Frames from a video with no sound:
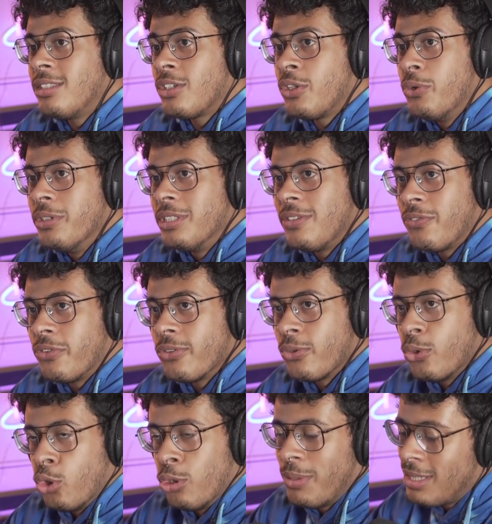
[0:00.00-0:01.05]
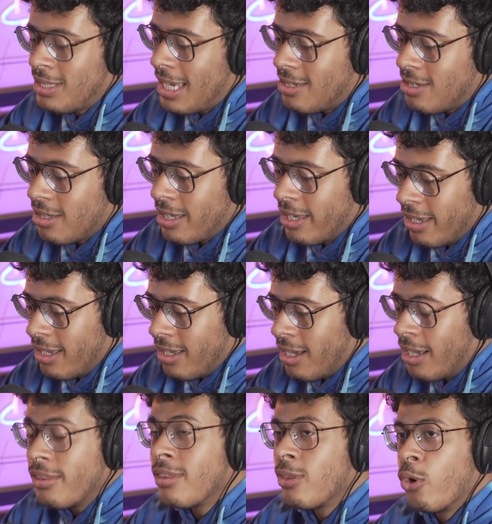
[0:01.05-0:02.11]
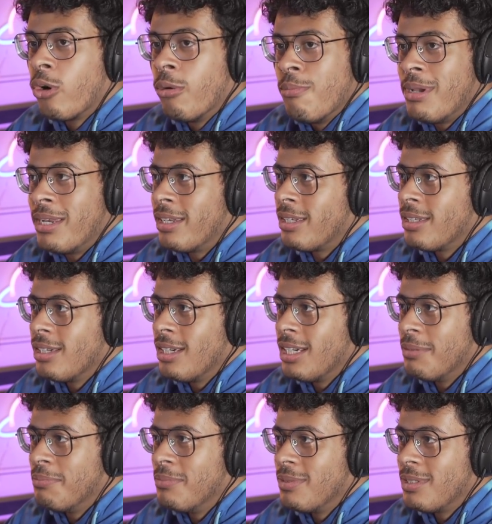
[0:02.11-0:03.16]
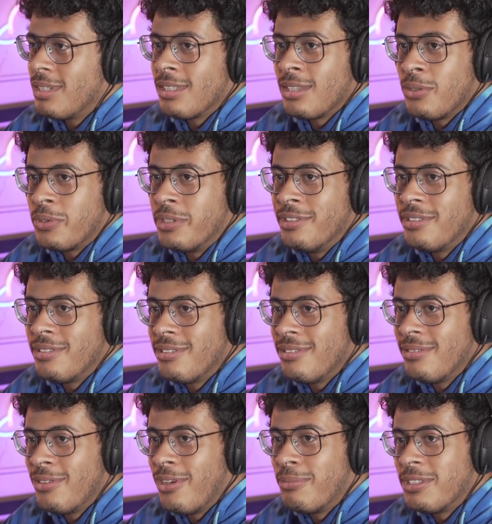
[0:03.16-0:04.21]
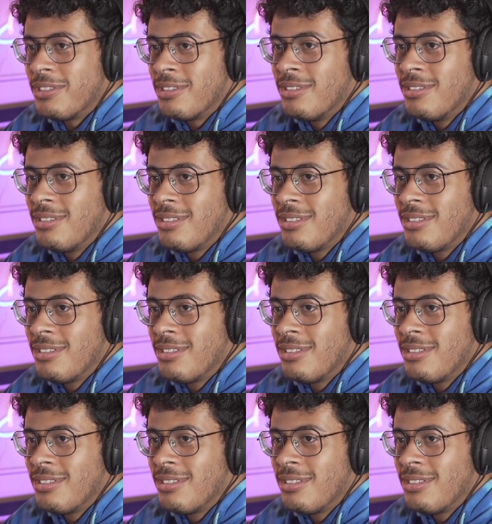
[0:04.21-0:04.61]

security for the lorb. Essentially, uh, lorb meaning um, Lord Lobster.